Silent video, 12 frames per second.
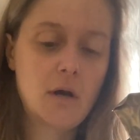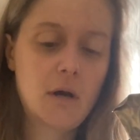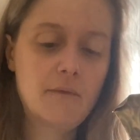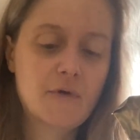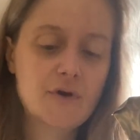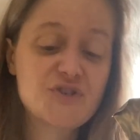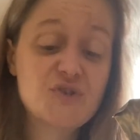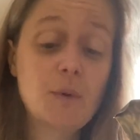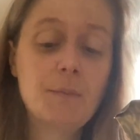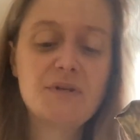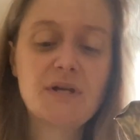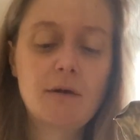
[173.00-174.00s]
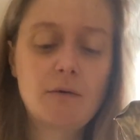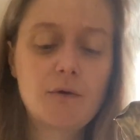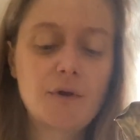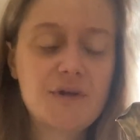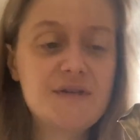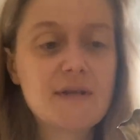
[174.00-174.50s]
of our sweet potato
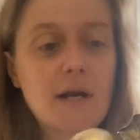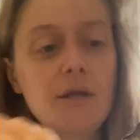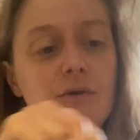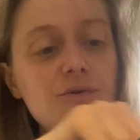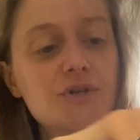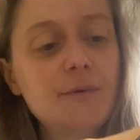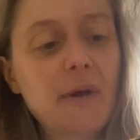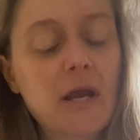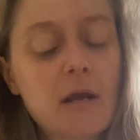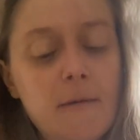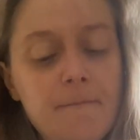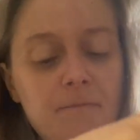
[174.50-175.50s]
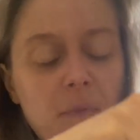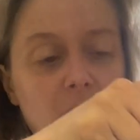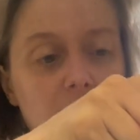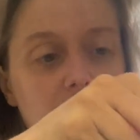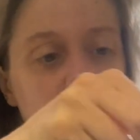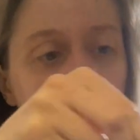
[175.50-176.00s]
cookies that I usually make.
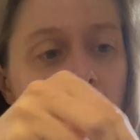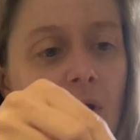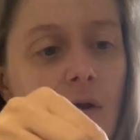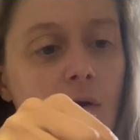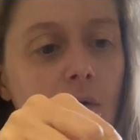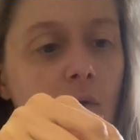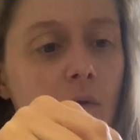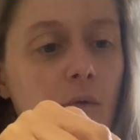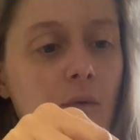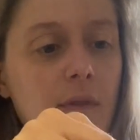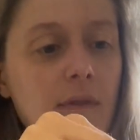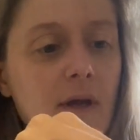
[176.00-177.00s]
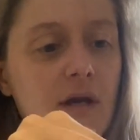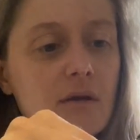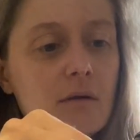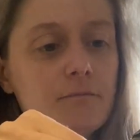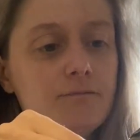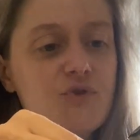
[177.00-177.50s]
I think I'm going to go with like
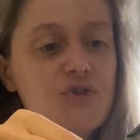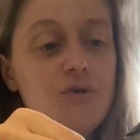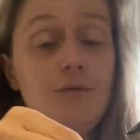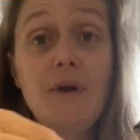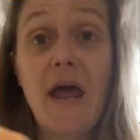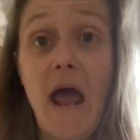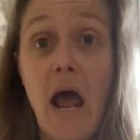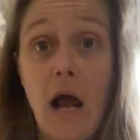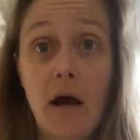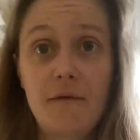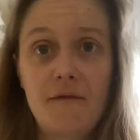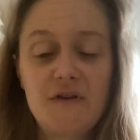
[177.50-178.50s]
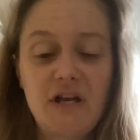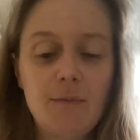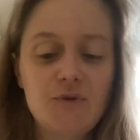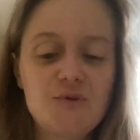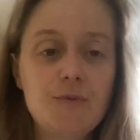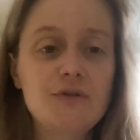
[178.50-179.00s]
2.5
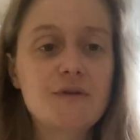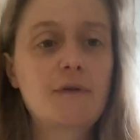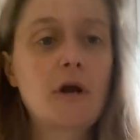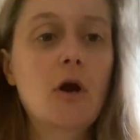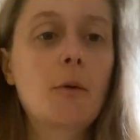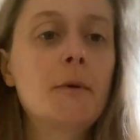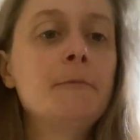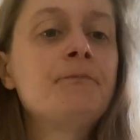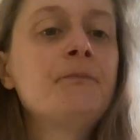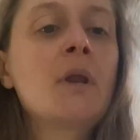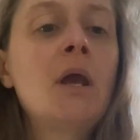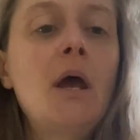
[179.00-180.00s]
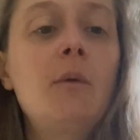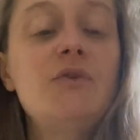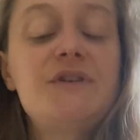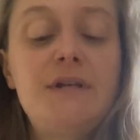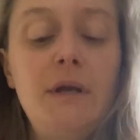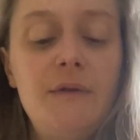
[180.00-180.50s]
tablespoons of carob. And
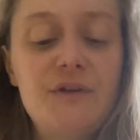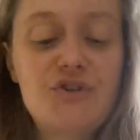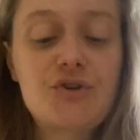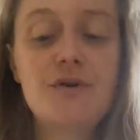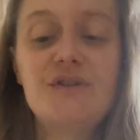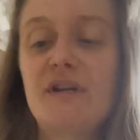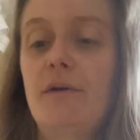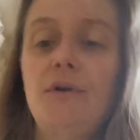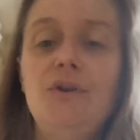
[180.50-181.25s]
we'll see how this turns out.